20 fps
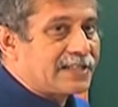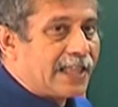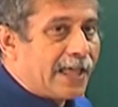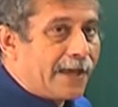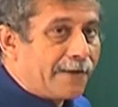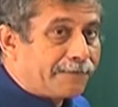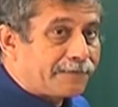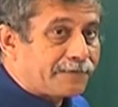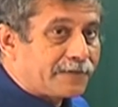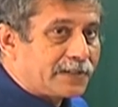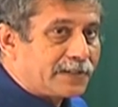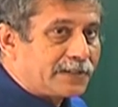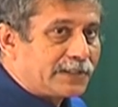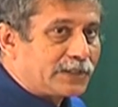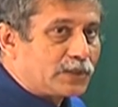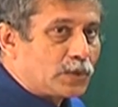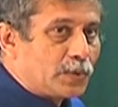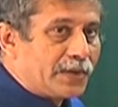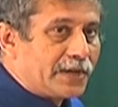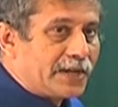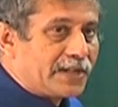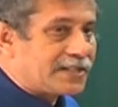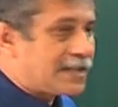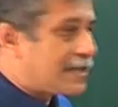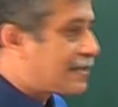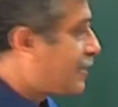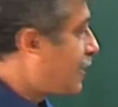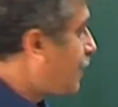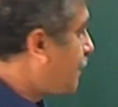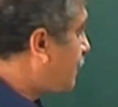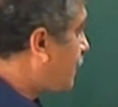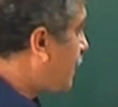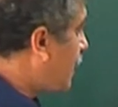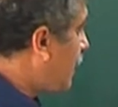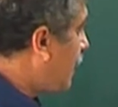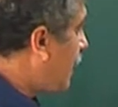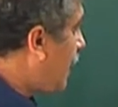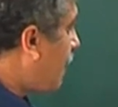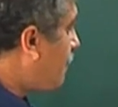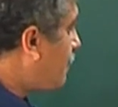left? The two indices left
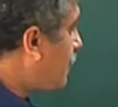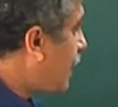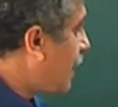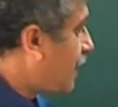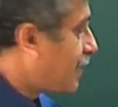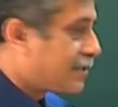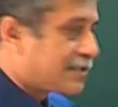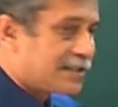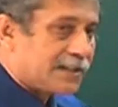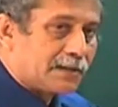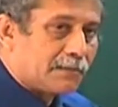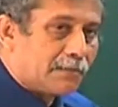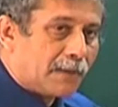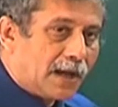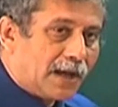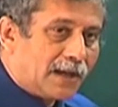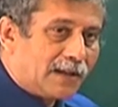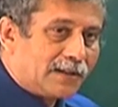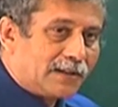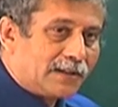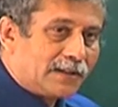are lambda and sigma.